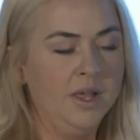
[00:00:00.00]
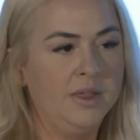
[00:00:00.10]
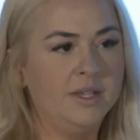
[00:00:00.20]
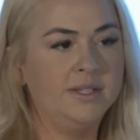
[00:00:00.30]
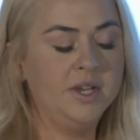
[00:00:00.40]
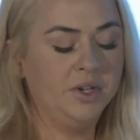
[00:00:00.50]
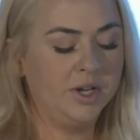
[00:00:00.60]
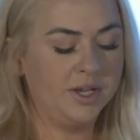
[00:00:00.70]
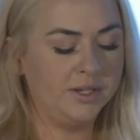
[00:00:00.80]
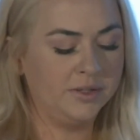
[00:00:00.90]
The
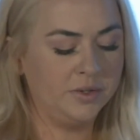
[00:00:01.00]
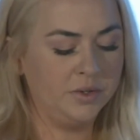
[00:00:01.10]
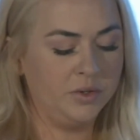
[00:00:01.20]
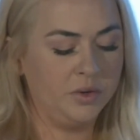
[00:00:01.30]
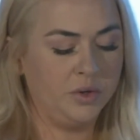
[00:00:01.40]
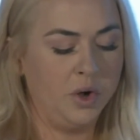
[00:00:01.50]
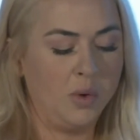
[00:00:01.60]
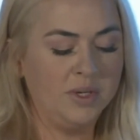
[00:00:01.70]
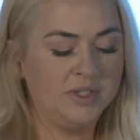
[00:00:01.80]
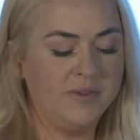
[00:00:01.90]
secret is you can
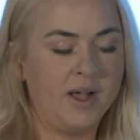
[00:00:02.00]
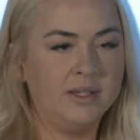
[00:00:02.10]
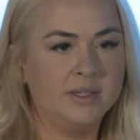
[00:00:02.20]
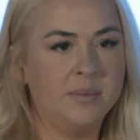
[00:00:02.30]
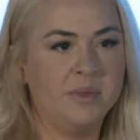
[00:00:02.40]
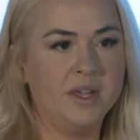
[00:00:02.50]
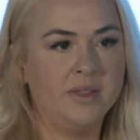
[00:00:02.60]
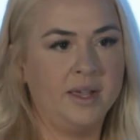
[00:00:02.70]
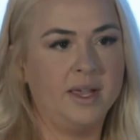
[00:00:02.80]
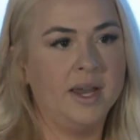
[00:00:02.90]
always find something
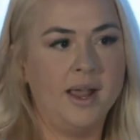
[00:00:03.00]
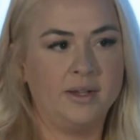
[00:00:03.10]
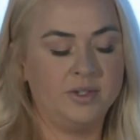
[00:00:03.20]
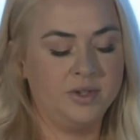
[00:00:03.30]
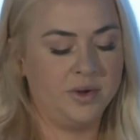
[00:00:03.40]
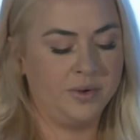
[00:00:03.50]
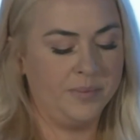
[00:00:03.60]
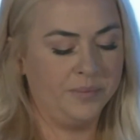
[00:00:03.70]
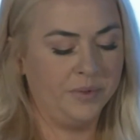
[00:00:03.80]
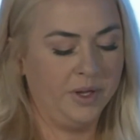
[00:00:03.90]
that connects
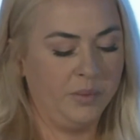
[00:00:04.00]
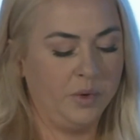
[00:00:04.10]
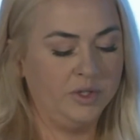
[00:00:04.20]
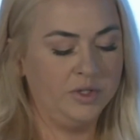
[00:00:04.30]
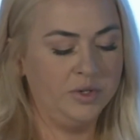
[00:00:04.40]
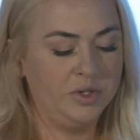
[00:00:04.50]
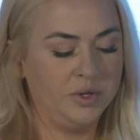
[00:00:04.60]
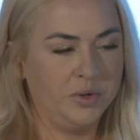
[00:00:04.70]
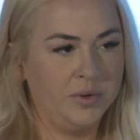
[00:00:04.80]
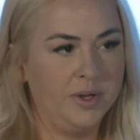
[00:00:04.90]
you, and once you
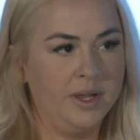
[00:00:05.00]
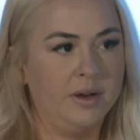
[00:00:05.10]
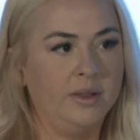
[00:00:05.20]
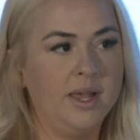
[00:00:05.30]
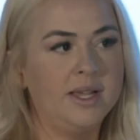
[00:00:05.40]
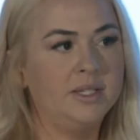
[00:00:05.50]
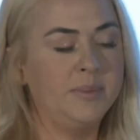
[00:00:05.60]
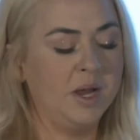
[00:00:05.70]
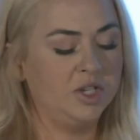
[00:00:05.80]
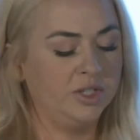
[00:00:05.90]
do, it allays
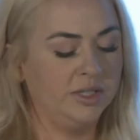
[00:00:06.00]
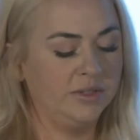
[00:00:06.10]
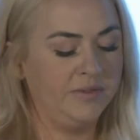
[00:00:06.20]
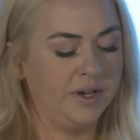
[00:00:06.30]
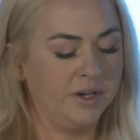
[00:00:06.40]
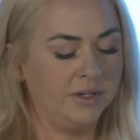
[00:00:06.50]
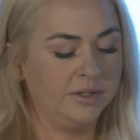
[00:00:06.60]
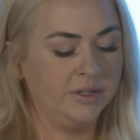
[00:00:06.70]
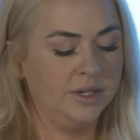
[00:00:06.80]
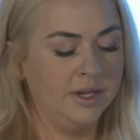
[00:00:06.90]
patients'
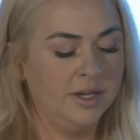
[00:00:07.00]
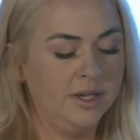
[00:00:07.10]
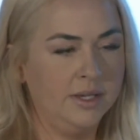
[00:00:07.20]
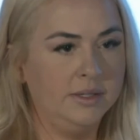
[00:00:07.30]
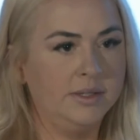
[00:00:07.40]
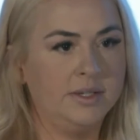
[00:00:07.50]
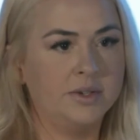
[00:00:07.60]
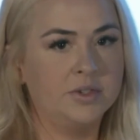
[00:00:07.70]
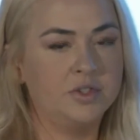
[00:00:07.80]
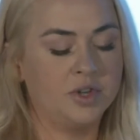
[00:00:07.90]
fears,
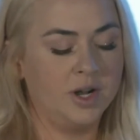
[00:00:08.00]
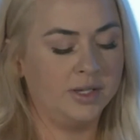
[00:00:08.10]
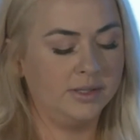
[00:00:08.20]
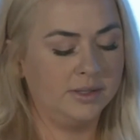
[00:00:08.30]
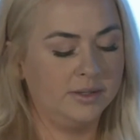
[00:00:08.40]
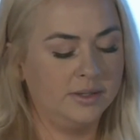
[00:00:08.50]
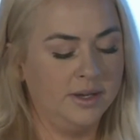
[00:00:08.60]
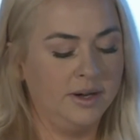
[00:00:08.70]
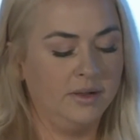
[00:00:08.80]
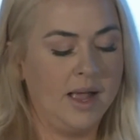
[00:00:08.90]
instills trust,
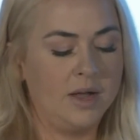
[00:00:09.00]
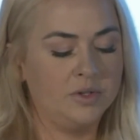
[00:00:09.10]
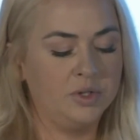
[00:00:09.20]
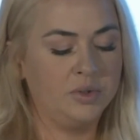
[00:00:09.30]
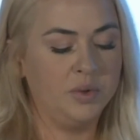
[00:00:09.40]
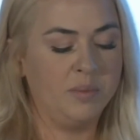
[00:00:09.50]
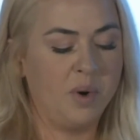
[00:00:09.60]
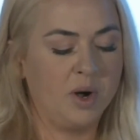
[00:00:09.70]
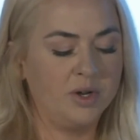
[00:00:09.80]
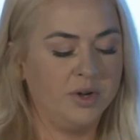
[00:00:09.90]
and allows you to
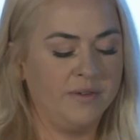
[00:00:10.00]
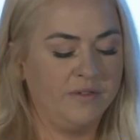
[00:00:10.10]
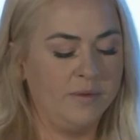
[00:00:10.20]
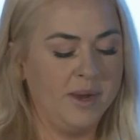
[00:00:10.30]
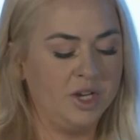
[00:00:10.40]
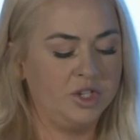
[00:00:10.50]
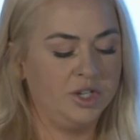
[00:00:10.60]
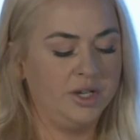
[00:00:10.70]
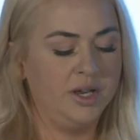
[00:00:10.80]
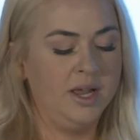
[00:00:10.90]
impart your
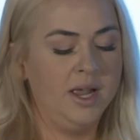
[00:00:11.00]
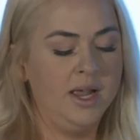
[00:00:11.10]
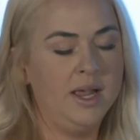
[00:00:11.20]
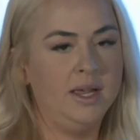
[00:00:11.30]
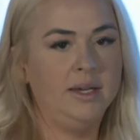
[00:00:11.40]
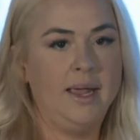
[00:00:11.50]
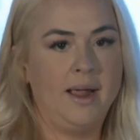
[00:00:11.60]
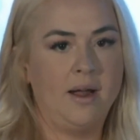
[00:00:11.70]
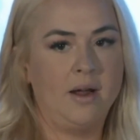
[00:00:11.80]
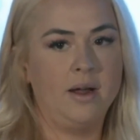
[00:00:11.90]
information and
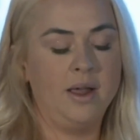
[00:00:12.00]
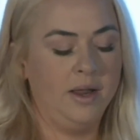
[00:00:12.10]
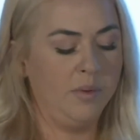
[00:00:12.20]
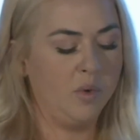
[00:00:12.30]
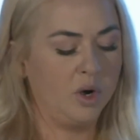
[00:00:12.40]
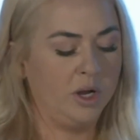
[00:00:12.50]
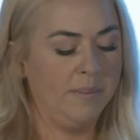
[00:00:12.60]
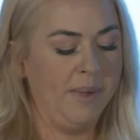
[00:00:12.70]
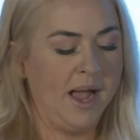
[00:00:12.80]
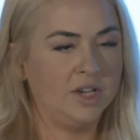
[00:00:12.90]
care in a more
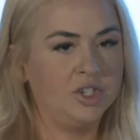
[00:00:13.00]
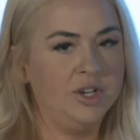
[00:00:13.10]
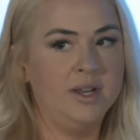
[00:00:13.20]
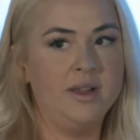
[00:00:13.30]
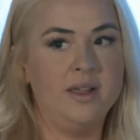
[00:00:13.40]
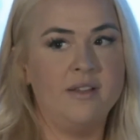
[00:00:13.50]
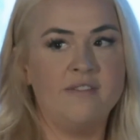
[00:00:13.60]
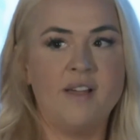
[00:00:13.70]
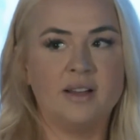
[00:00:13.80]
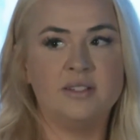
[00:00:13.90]
compassionate and
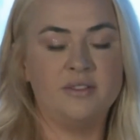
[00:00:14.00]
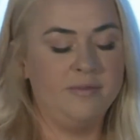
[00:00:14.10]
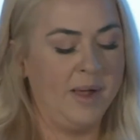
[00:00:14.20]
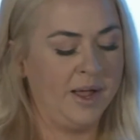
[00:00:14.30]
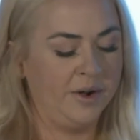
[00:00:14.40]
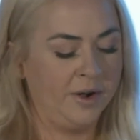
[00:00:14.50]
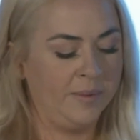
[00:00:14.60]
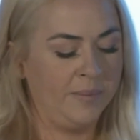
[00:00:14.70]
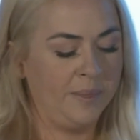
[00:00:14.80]
effective manner.